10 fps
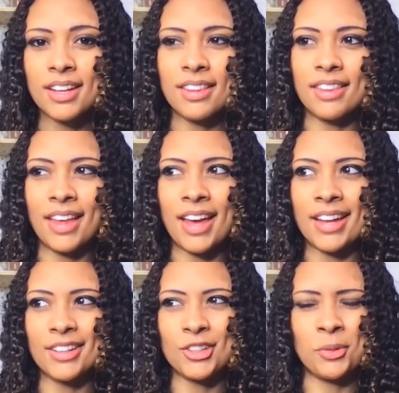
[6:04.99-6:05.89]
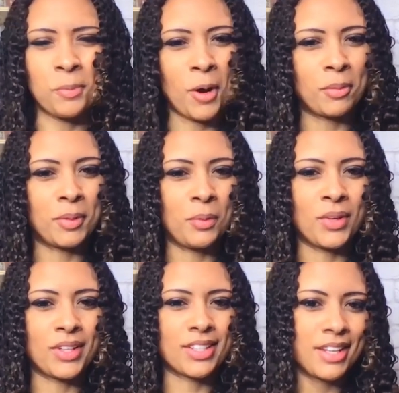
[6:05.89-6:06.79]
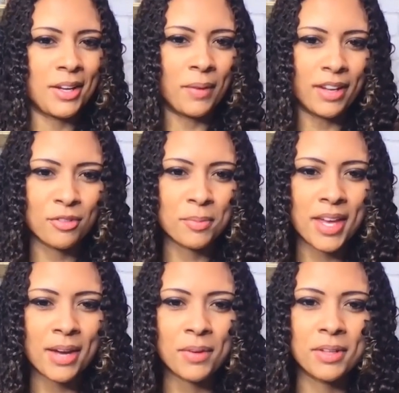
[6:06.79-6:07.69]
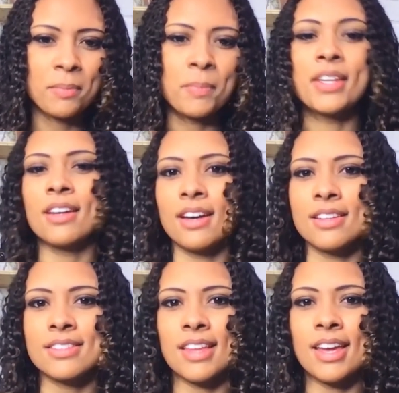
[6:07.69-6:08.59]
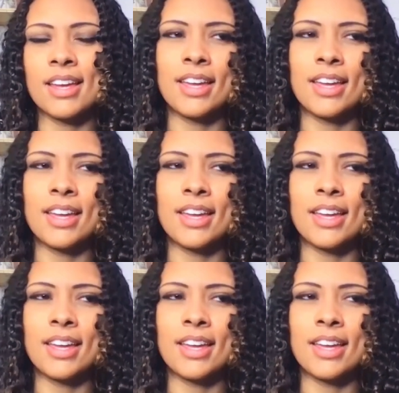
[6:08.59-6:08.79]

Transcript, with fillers: that you probably want to stay away from that one because they